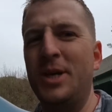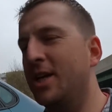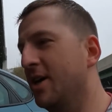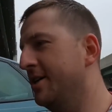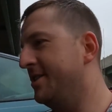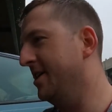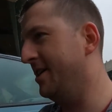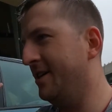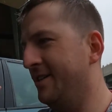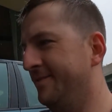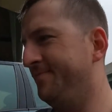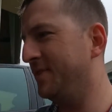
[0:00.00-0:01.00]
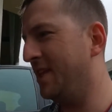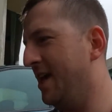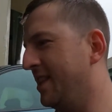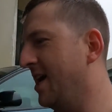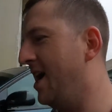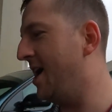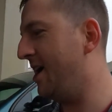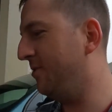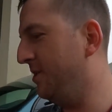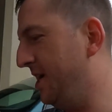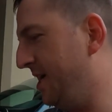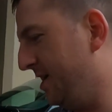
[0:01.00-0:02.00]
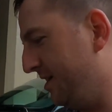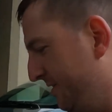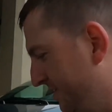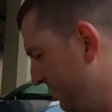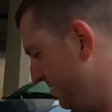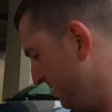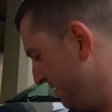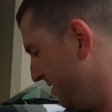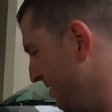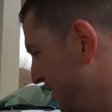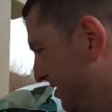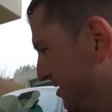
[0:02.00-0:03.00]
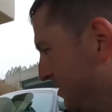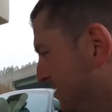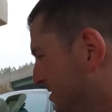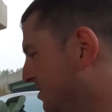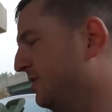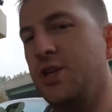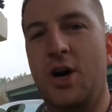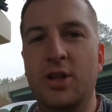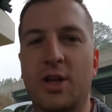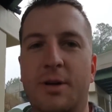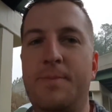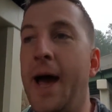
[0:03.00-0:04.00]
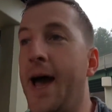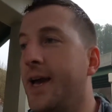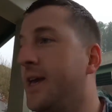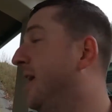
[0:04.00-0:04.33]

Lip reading: be good to hit the highway and don't look back.